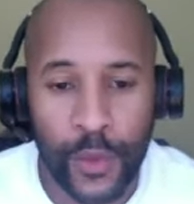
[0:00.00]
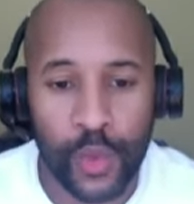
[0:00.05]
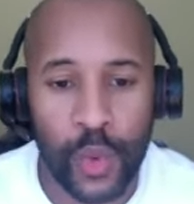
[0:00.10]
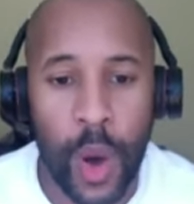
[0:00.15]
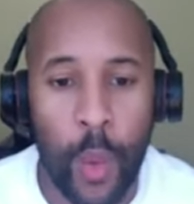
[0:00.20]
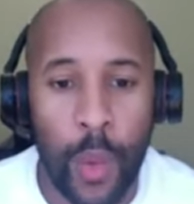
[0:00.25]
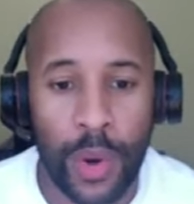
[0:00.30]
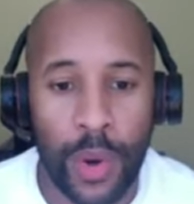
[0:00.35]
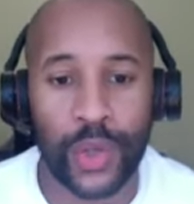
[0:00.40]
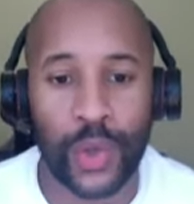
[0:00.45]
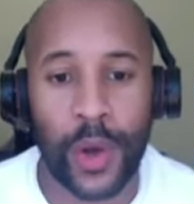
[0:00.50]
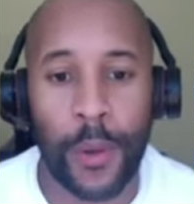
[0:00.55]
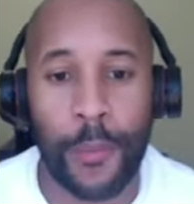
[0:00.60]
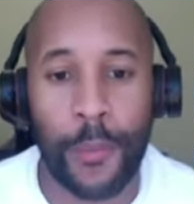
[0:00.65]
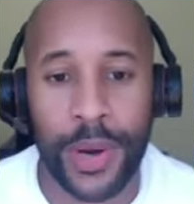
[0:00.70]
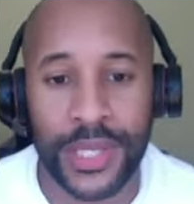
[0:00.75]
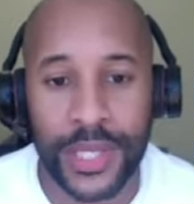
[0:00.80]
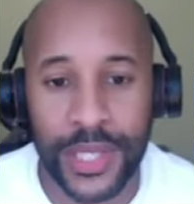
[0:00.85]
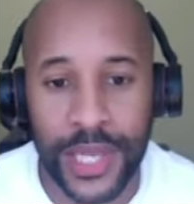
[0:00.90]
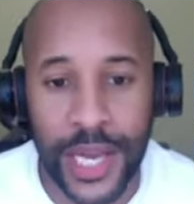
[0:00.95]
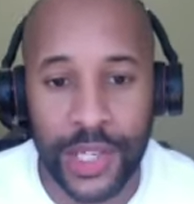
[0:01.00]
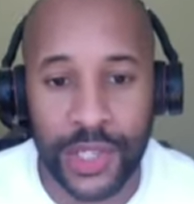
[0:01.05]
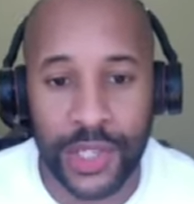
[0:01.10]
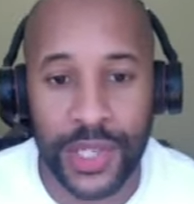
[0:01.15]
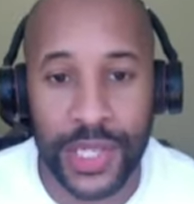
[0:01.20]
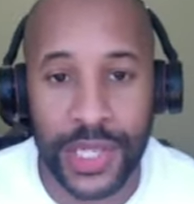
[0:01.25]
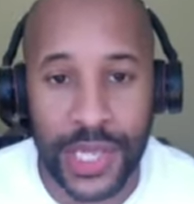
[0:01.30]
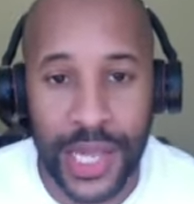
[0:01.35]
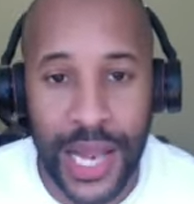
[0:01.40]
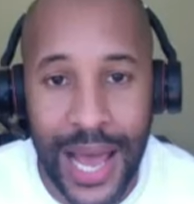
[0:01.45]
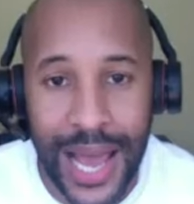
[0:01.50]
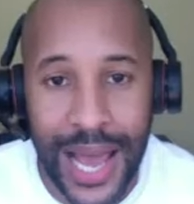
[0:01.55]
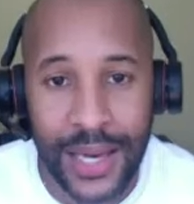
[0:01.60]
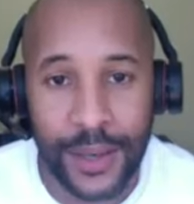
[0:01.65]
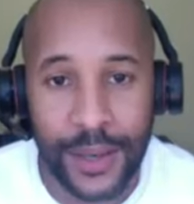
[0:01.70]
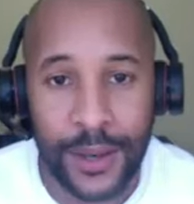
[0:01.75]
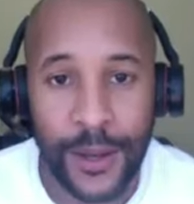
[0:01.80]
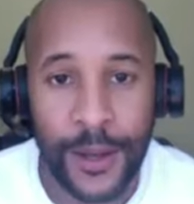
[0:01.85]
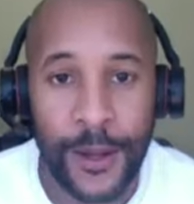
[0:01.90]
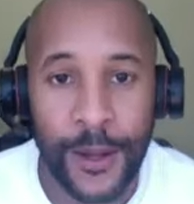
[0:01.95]
Do I want to do a presentation
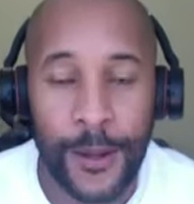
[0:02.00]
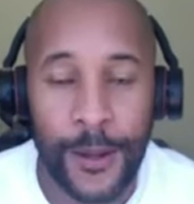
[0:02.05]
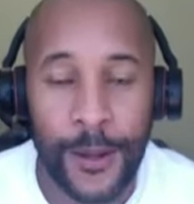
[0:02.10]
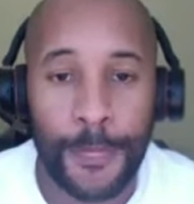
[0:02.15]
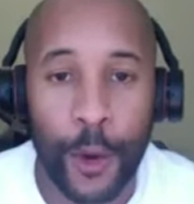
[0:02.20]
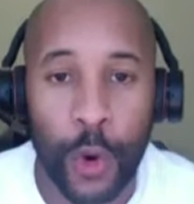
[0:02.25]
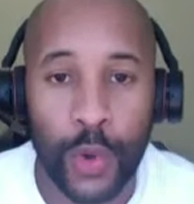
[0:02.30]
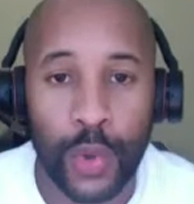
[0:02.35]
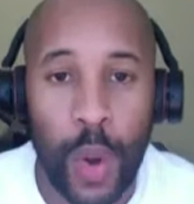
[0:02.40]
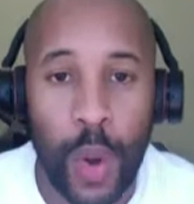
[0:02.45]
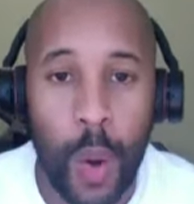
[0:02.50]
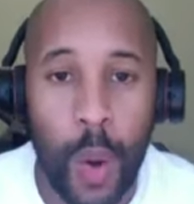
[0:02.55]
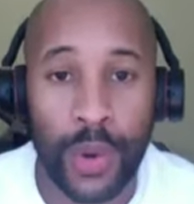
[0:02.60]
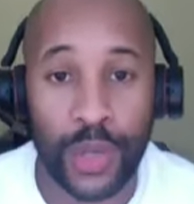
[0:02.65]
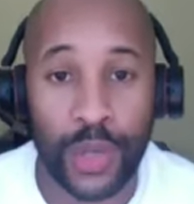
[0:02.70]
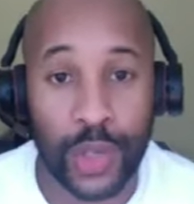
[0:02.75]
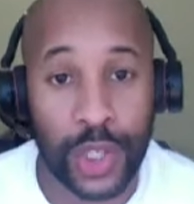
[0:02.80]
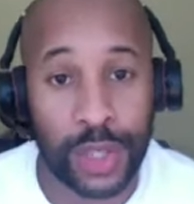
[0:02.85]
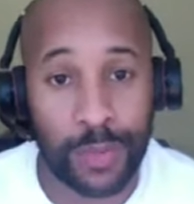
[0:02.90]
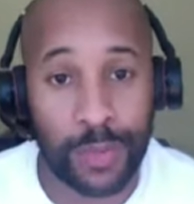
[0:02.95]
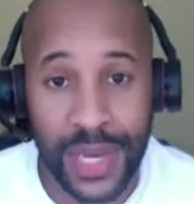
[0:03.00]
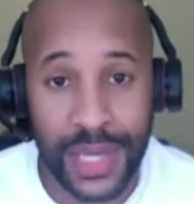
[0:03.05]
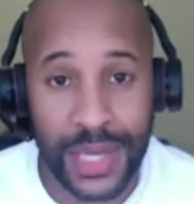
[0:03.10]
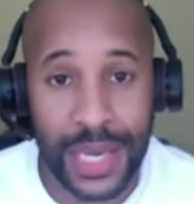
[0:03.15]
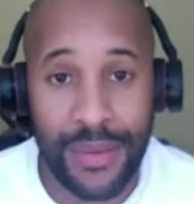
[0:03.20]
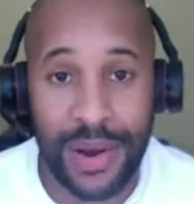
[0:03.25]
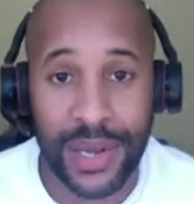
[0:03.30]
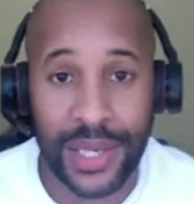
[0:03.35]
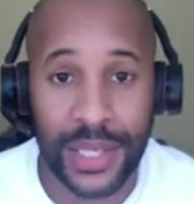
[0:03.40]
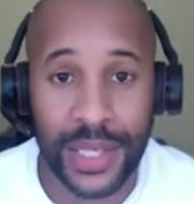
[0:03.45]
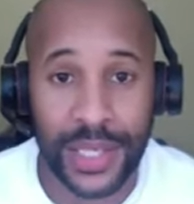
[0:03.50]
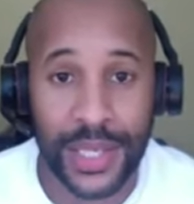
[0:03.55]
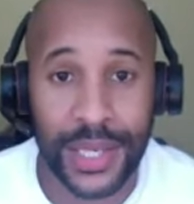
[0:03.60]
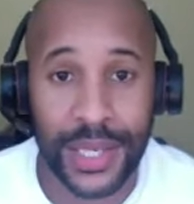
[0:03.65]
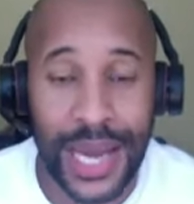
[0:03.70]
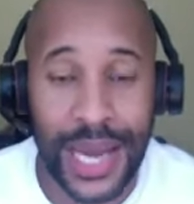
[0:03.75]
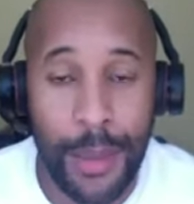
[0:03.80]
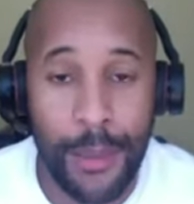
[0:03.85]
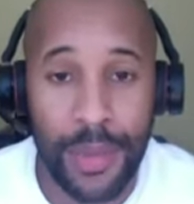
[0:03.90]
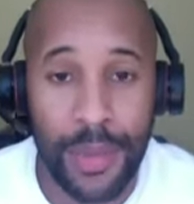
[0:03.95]
slide, or do I want to just speak directly to
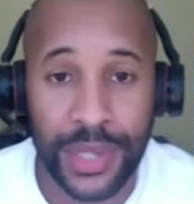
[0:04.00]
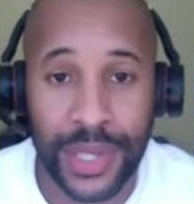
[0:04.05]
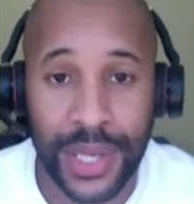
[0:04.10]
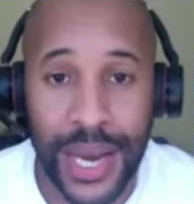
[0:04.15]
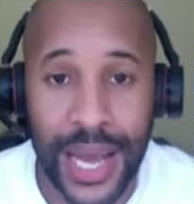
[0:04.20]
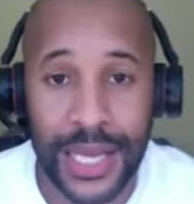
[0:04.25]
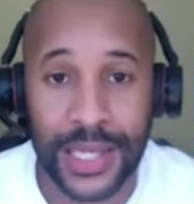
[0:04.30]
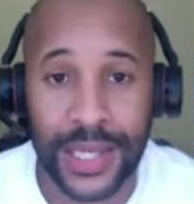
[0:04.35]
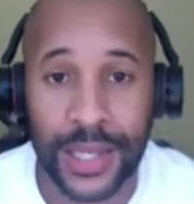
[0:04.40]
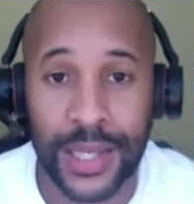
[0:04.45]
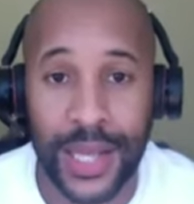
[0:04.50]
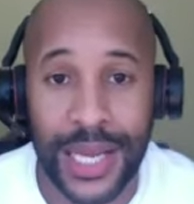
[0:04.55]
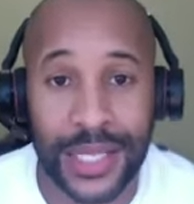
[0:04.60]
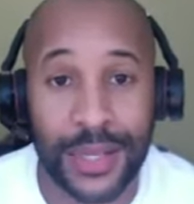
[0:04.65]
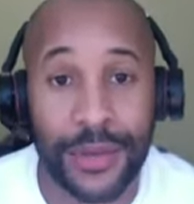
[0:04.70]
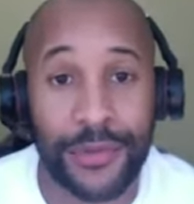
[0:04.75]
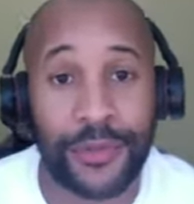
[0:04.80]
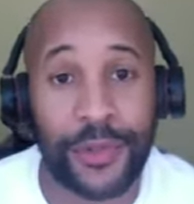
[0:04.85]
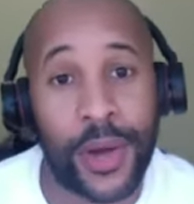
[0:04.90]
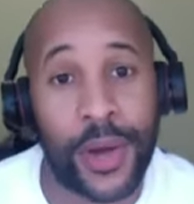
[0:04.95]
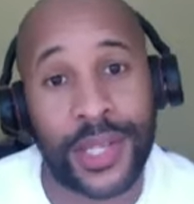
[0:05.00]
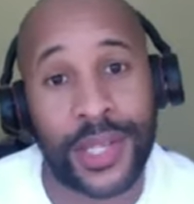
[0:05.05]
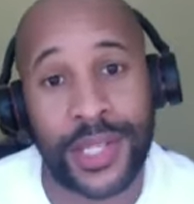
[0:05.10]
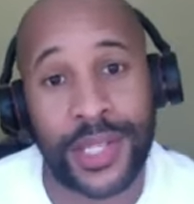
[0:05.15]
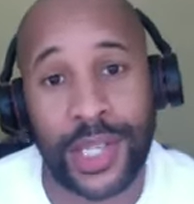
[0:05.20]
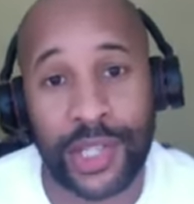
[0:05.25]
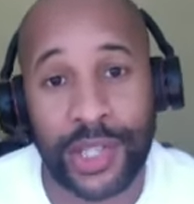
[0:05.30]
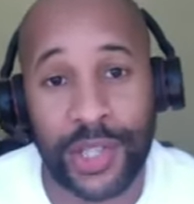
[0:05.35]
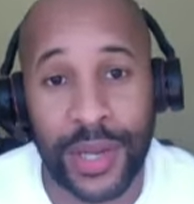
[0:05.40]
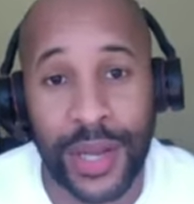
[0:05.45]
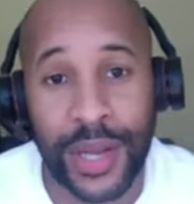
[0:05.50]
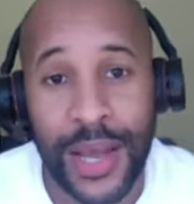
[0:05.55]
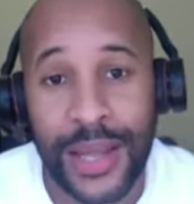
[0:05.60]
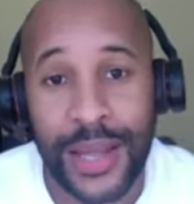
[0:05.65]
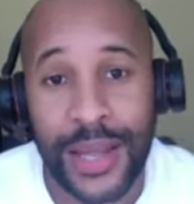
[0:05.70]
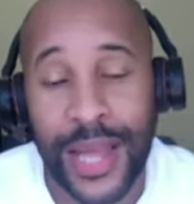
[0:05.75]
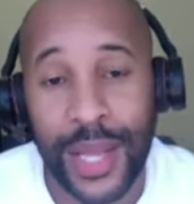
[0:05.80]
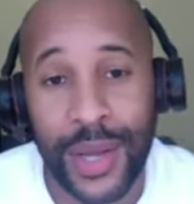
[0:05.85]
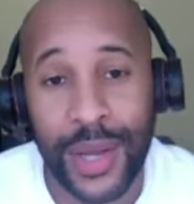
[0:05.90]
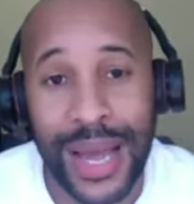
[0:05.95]
camera? So that's the first decision
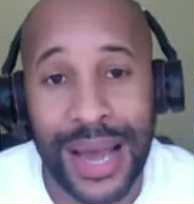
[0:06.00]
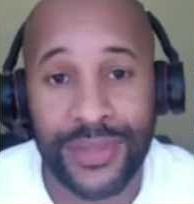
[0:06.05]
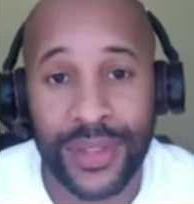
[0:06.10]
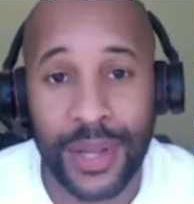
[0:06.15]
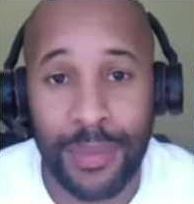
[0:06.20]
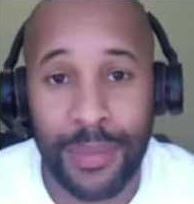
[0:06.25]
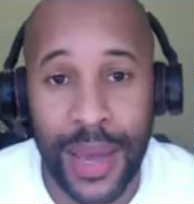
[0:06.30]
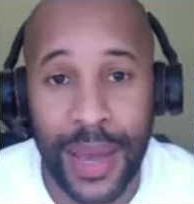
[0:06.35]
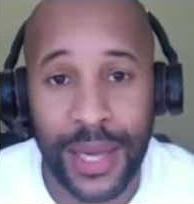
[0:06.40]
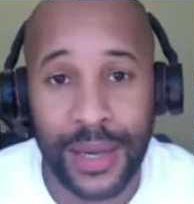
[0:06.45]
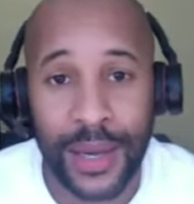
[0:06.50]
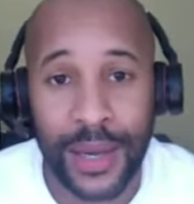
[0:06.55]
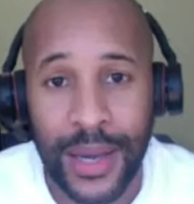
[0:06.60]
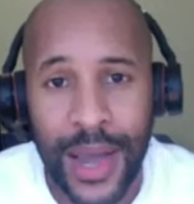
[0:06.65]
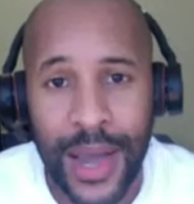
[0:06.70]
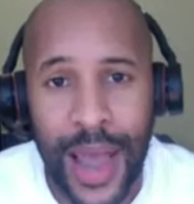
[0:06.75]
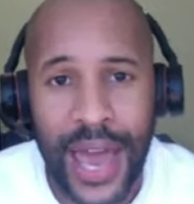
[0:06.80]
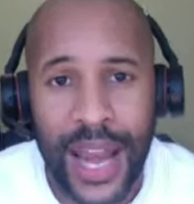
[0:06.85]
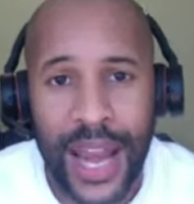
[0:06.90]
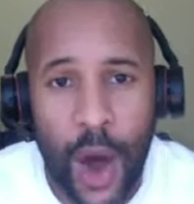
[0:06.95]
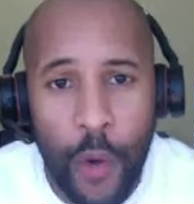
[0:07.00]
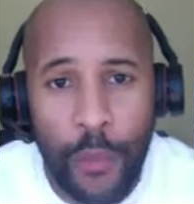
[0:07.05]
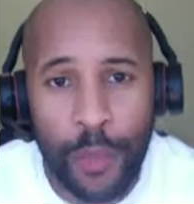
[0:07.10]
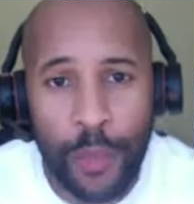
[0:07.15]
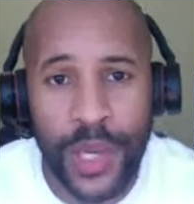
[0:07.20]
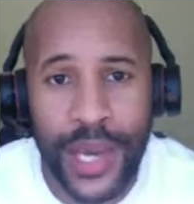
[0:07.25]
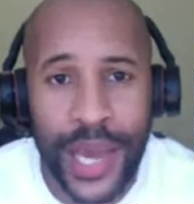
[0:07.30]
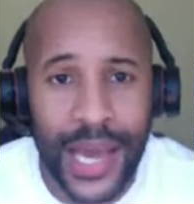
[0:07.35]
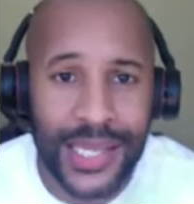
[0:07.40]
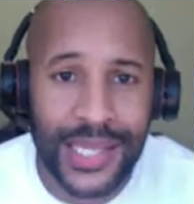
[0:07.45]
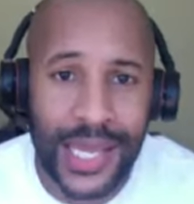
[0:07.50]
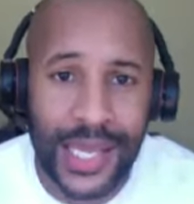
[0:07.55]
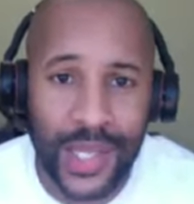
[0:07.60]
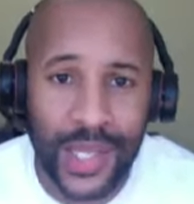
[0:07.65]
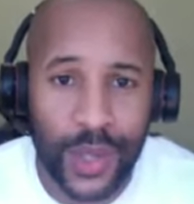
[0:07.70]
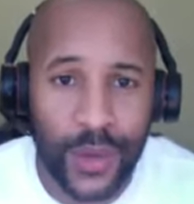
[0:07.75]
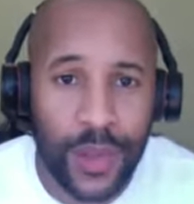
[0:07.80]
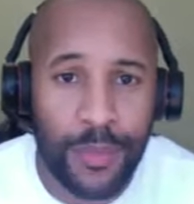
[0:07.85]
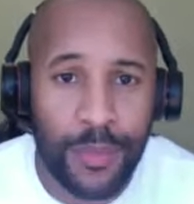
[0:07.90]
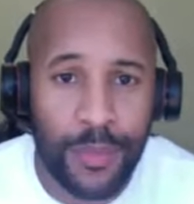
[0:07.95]
that you have to make, and I hope you get a
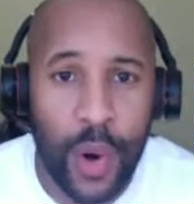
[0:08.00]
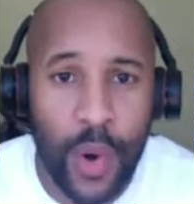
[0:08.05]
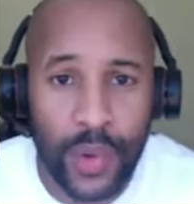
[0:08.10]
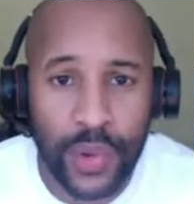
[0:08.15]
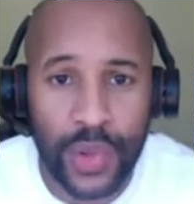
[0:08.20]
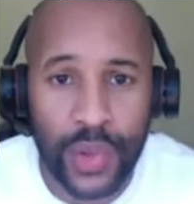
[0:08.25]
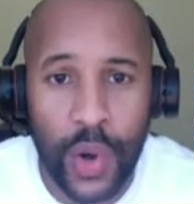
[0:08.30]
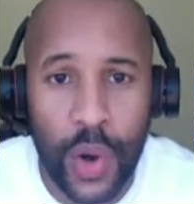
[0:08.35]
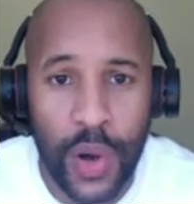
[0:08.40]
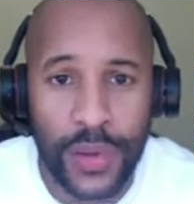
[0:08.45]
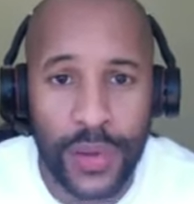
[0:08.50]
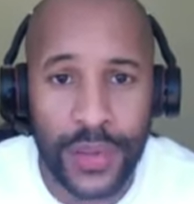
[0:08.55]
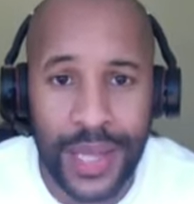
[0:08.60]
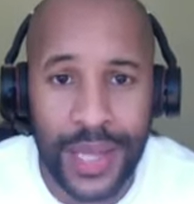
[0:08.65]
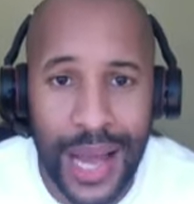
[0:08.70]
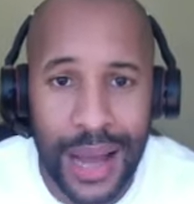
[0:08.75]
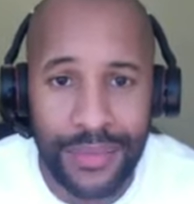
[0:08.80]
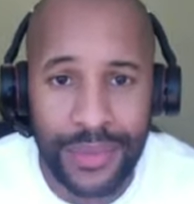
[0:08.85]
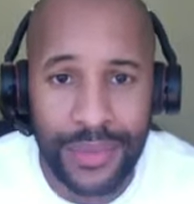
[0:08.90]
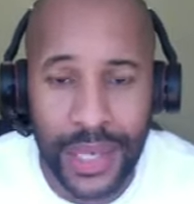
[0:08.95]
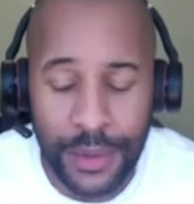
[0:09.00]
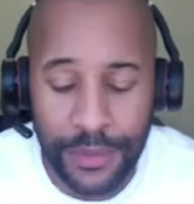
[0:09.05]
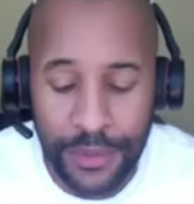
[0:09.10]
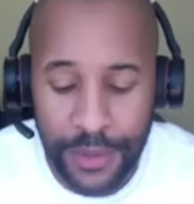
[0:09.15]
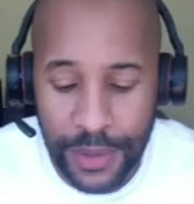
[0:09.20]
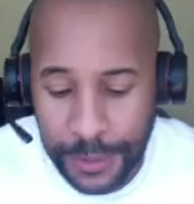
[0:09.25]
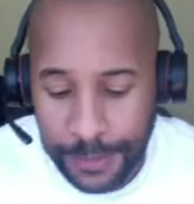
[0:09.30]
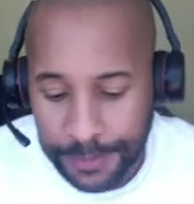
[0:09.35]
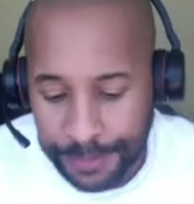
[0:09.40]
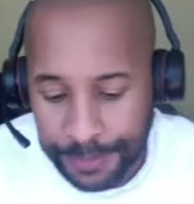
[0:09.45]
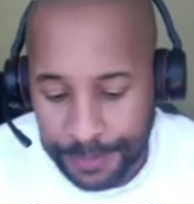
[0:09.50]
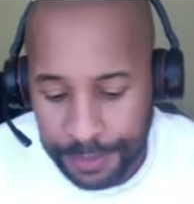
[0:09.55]
sense of the pros and cons that I've delivered.